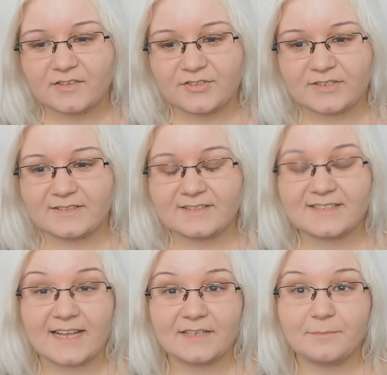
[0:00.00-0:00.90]
just
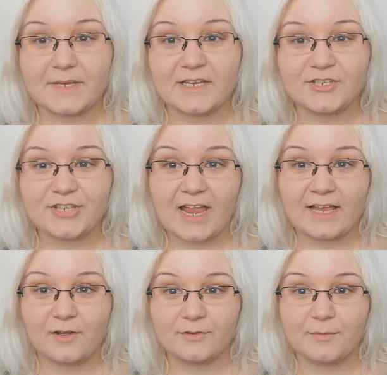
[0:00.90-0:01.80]
sent me a
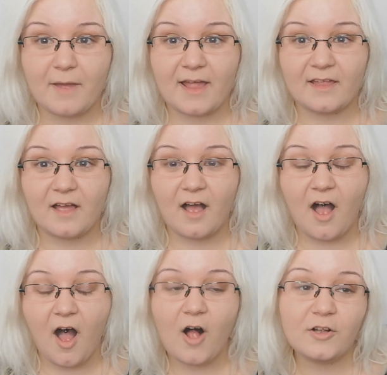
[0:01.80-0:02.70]
check onto my
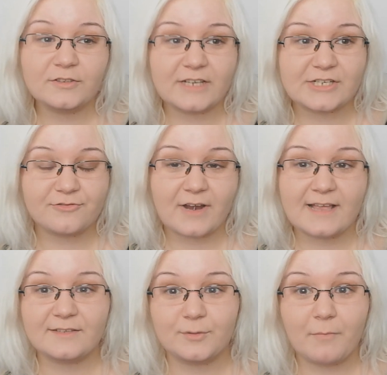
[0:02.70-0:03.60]
old
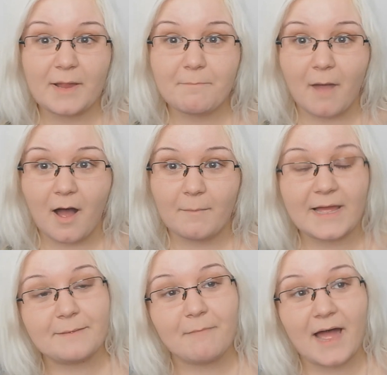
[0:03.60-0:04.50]
address to my mom,
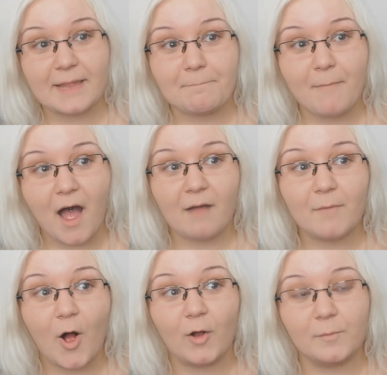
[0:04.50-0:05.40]
and my mom
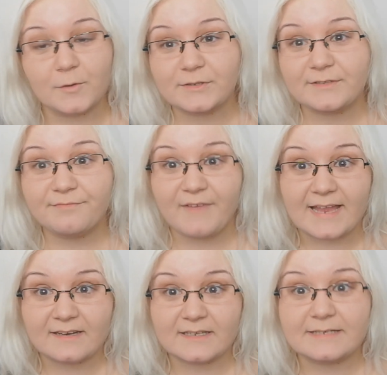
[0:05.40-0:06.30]
almost
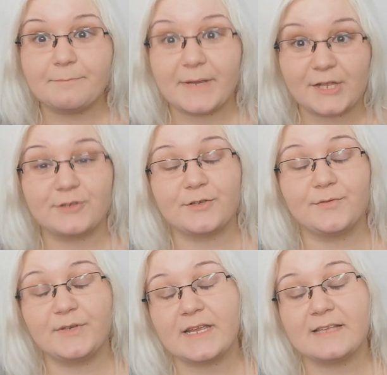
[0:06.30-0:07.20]
faded because
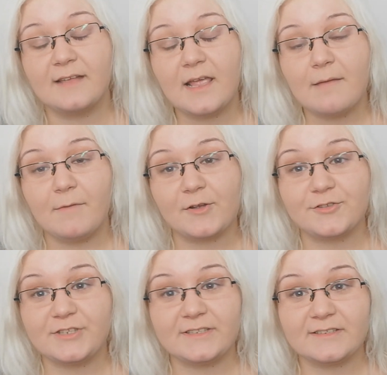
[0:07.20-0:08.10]
of this, because
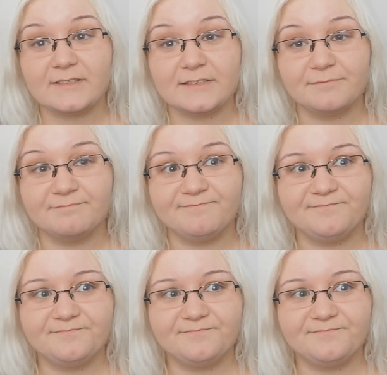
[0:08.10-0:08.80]
she didn't